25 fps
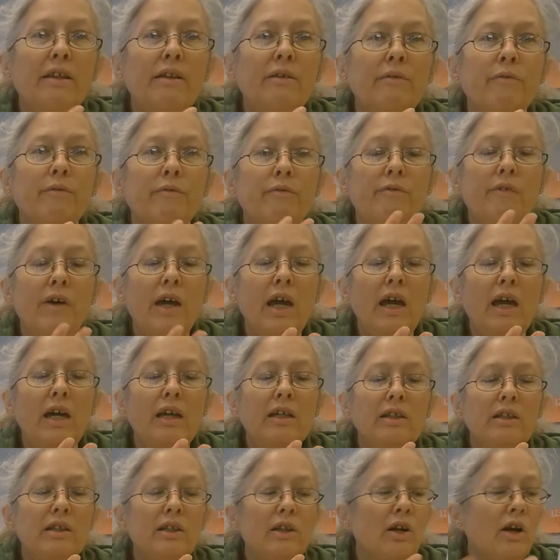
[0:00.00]
the
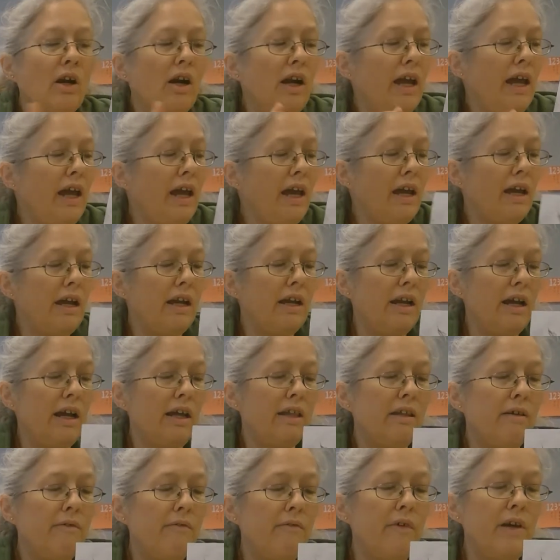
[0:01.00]
veins in our hand
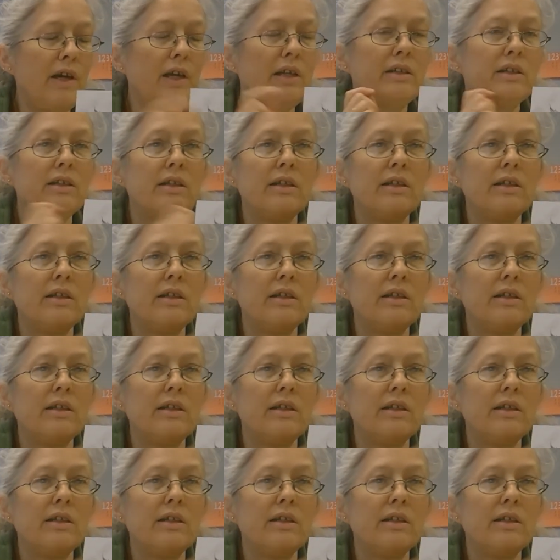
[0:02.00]
and the veins